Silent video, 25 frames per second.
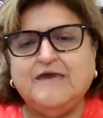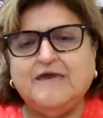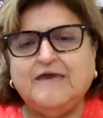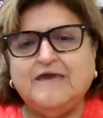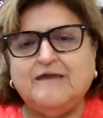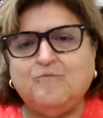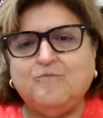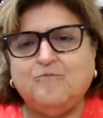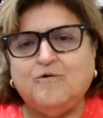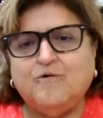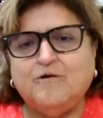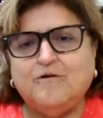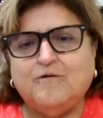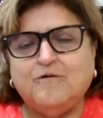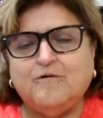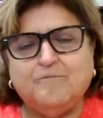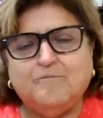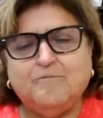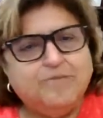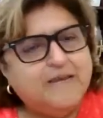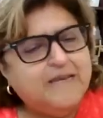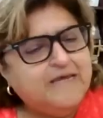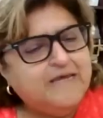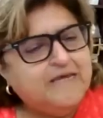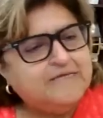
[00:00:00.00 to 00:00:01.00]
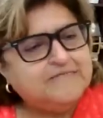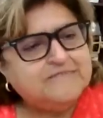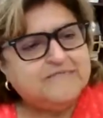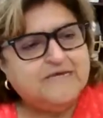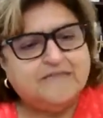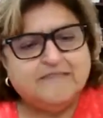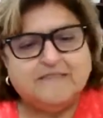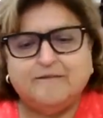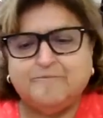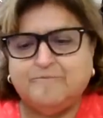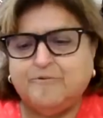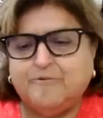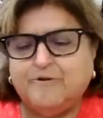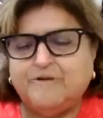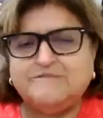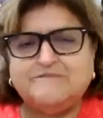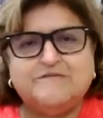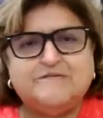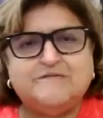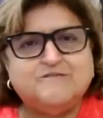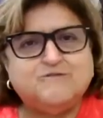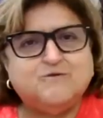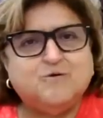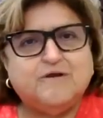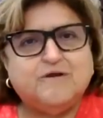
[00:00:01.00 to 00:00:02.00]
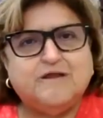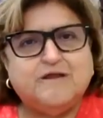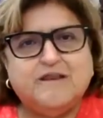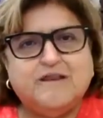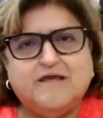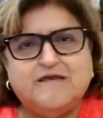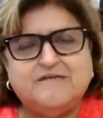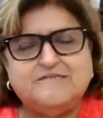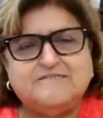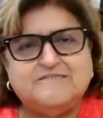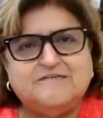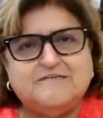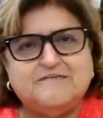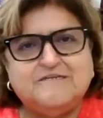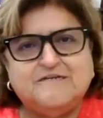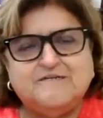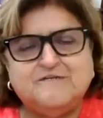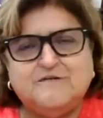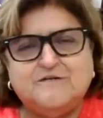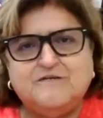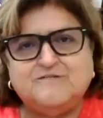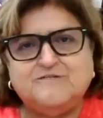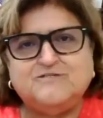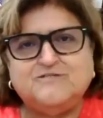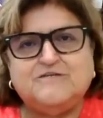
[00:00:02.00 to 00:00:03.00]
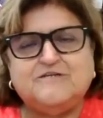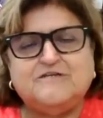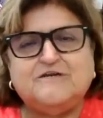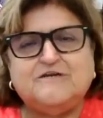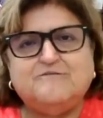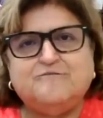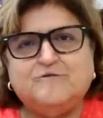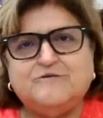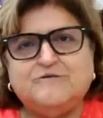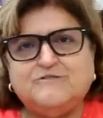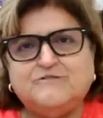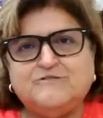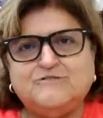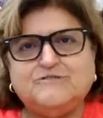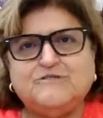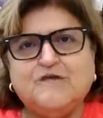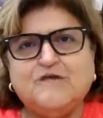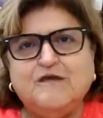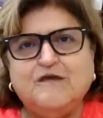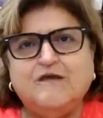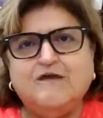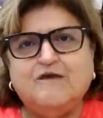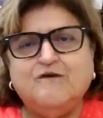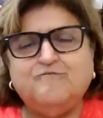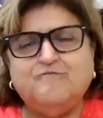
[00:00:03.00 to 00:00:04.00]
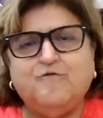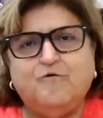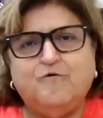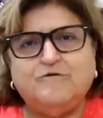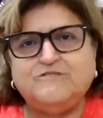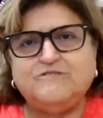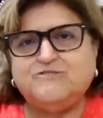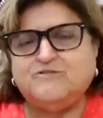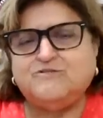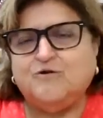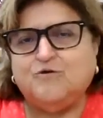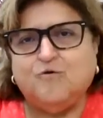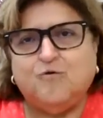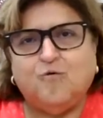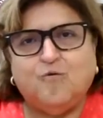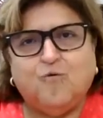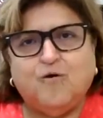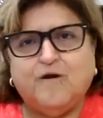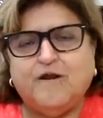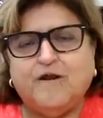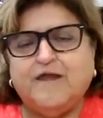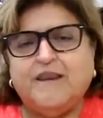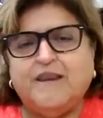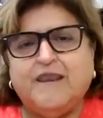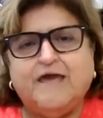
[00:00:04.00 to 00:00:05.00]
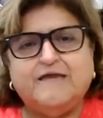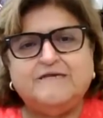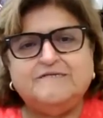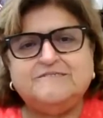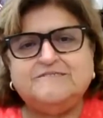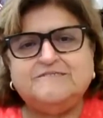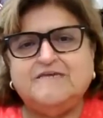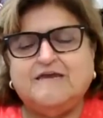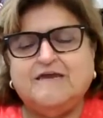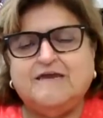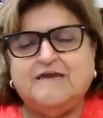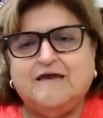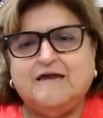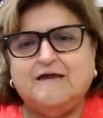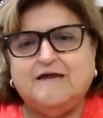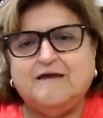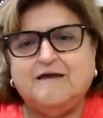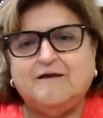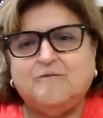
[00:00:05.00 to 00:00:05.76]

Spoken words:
And we're pleased that the President's Organizing Initiative, which is focused on organizing,